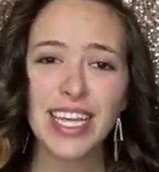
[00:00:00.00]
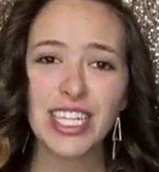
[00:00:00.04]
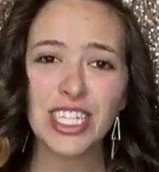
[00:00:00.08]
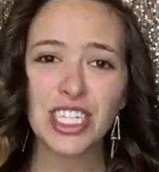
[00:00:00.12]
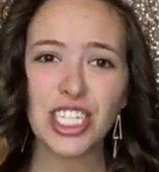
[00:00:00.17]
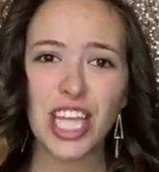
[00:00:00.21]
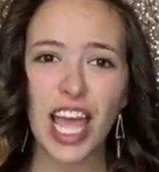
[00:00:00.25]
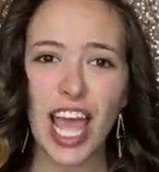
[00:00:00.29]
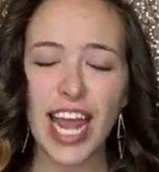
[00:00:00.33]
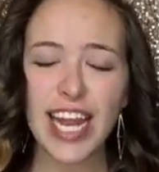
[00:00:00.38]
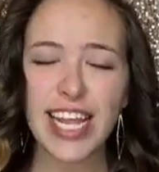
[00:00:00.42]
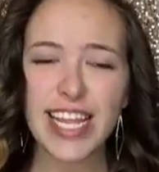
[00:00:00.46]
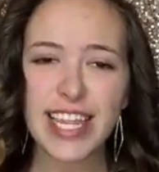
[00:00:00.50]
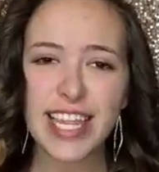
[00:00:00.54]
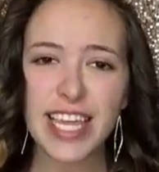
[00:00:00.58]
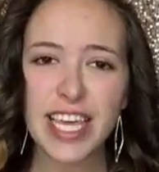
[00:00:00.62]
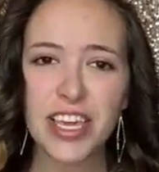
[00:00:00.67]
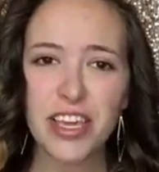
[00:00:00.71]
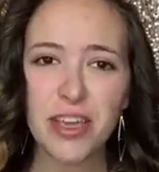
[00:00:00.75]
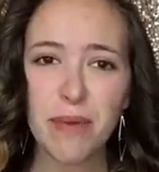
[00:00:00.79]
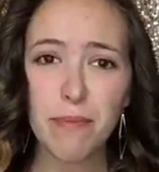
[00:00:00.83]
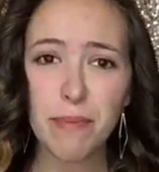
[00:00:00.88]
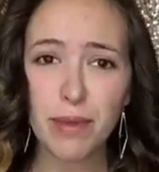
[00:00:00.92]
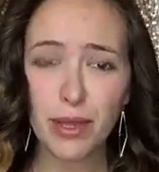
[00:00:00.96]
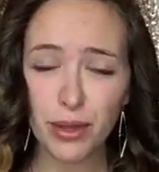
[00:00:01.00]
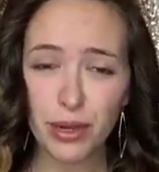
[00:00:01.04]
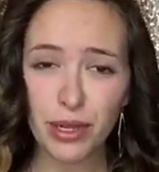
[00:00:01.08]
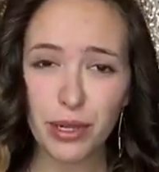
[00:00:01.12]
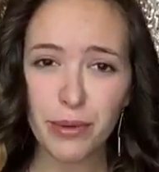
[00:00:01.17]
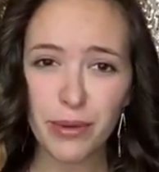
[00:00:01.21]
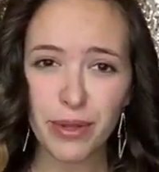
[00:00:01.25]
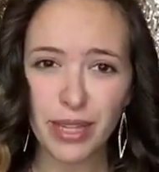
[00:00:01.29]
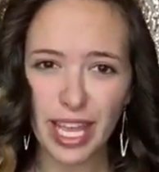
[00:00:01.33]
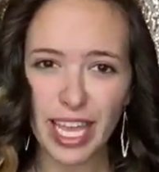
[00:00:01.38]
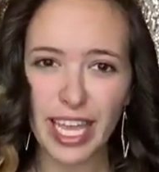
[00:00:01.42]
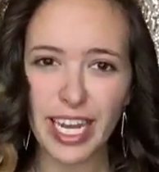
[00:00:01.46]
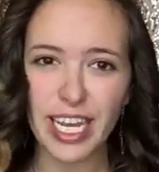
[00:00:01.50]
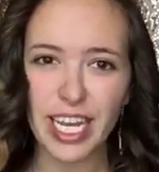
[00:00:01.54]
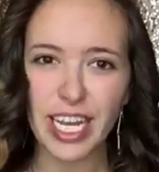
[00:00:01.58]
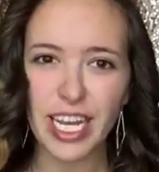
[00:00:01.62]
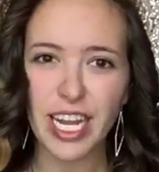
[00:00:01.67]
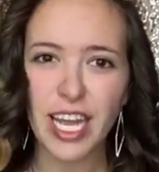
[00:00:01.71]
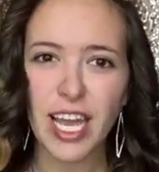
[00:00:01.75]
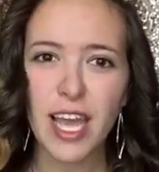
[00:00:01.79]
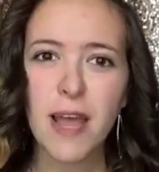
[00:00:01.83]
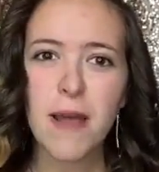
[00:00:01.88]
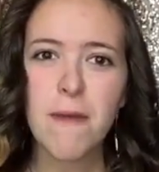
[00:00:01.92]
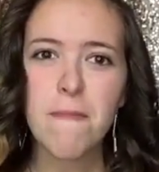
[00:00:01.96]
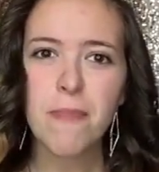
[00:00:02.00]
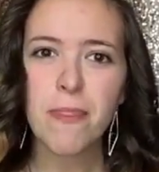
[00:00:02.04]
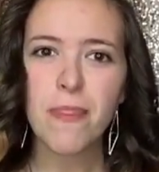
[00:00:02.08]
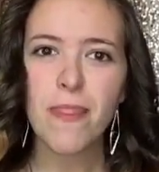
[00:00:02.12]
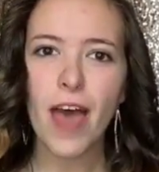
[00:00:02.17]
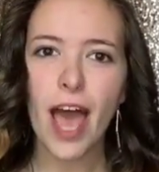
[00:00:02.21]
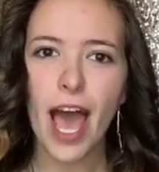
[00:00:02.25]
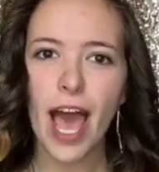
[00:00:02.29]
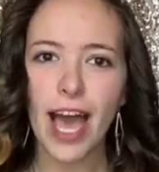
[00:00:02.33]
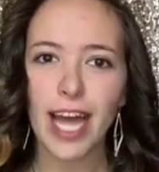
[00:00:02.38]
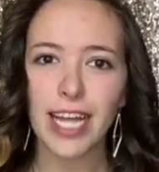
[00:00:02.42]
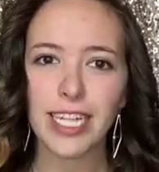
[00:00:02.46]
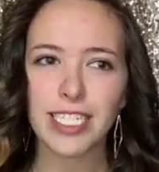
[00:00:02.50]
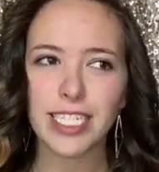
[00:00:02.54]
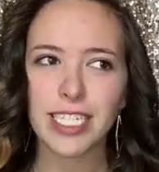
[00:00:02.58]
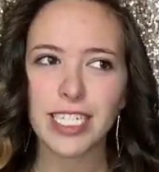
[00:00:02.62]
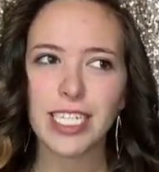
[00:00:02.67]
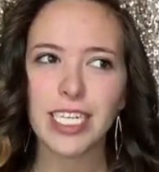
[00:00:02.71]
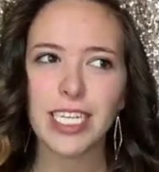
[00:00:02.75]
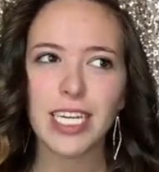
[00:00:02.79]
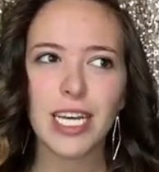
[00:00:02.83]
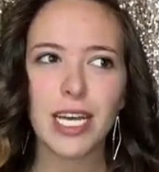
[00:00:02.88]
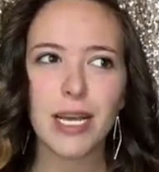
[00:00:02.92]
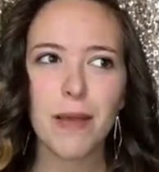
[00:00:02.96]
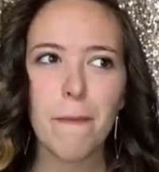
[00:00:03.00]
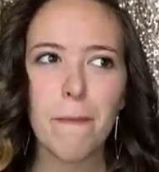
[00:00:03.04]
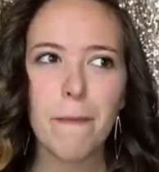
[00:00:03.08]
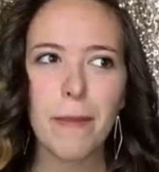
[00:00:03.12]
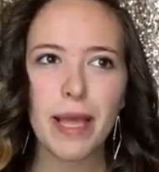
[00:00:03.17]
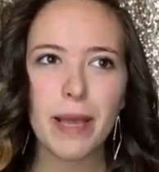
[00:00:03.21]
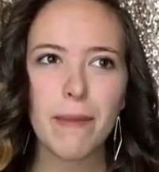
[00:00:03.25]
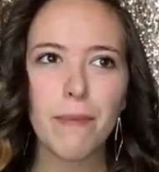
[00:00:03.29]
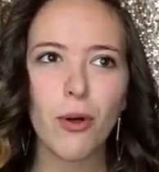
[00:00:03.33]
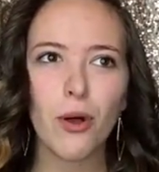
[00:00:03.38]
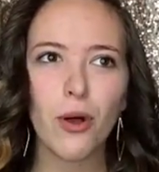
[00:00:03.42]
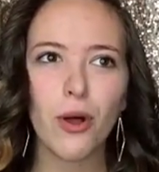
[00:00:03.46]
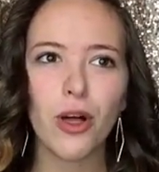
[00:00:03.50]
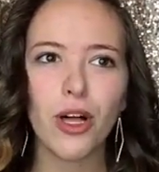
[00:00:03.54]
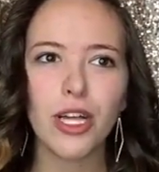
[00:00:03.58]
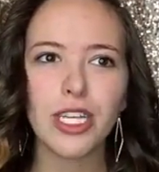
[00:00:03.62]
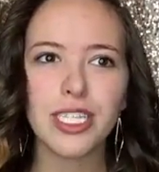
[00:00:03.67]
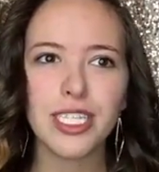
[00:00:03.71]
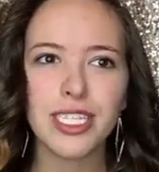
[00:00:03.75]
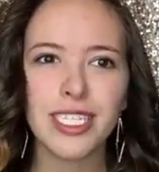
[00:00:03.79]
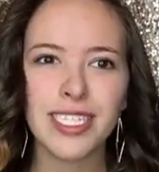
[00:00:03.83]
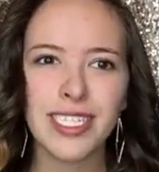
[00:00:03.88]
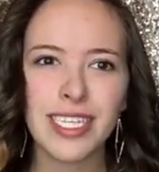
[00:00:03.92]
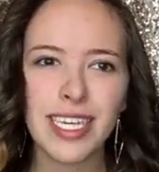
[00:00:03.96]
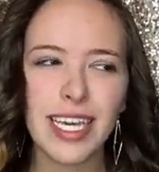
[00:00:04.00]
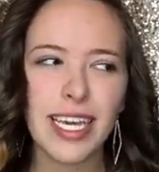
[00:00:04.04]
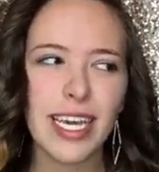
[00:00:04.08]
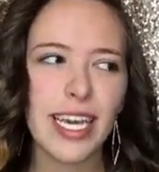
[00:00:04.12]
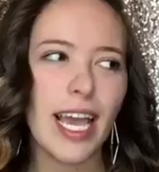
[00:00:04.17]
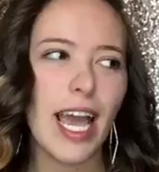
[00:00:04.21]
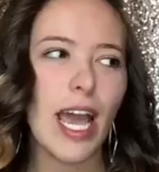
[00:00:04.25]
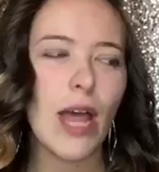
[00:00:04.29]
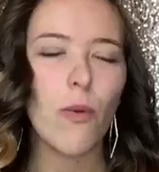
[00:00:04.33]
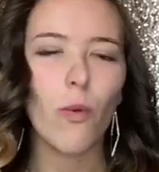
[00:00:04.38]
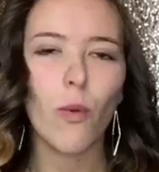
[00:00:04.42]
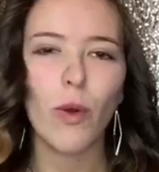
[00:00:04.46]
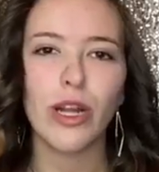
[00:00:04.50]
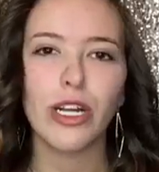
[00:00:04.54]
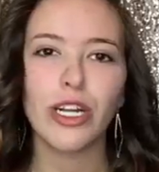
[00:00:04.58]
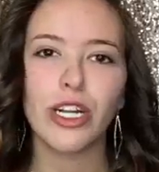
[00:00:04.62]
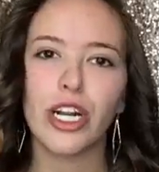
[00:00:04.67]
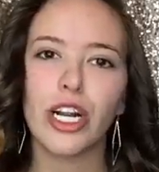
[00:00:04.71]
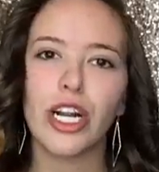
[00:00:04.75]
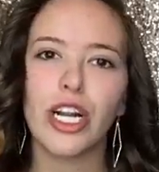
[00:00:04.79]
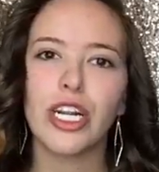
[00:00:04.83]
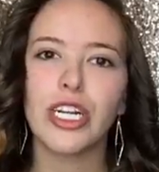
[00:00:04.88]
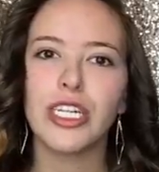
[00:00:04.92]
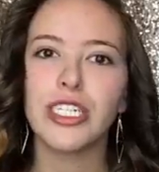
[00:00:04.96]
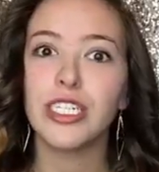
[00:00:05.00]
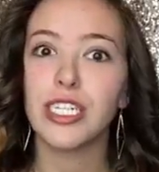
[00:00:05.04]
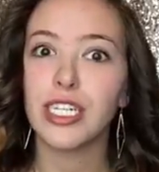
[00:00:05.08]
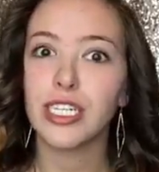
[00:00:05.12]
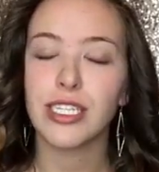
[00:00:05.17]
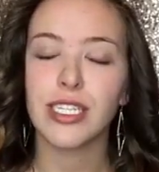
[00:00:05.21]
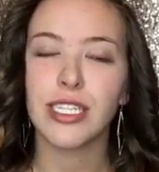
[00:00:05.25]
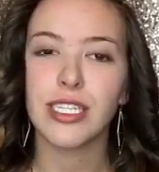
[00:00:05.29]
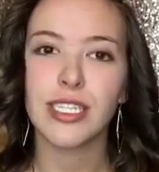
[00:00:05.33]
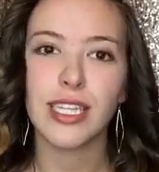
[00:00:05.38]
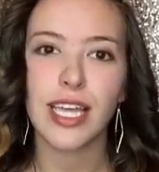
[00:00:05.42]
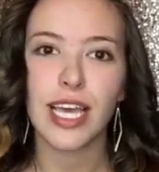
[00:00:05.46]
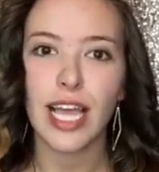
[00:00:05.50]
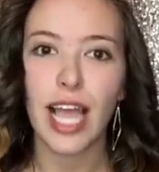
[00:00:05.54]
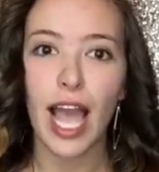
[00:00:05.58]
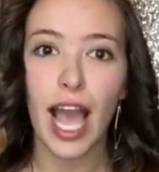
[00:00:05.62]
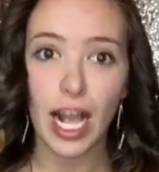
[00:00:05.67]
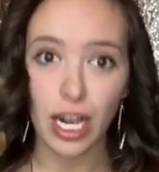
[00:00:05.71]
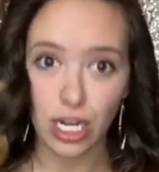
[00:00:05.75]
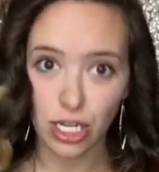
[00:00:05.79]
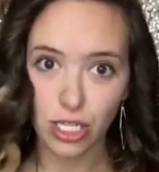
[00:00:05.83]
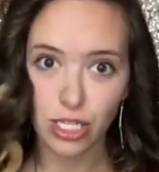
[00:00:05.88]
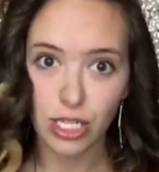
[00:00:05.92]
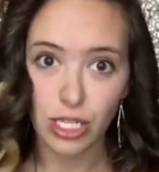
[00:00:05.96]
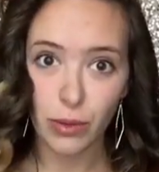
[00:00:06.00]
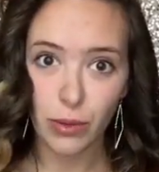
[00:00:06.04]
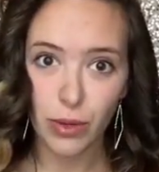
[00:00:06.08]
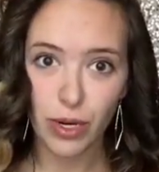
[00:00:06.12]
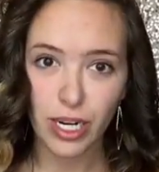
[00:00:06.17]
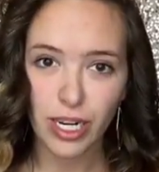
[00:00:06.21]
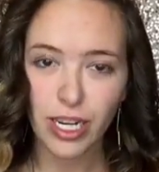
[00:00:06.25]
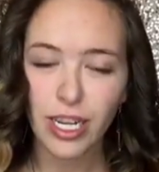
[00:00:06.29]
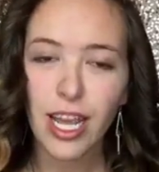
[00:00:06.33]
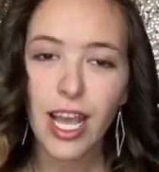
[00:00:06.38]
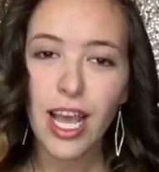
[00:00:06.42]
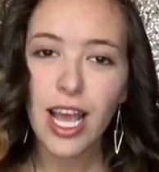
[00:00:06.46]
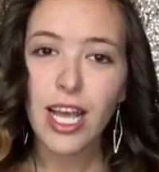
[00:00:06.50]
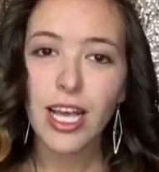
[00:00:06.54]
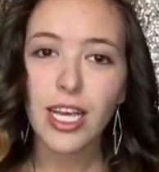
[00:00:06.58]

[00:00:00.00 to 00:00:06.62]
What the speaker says: just anything beauty related that people see and wonder, does this thing actually work?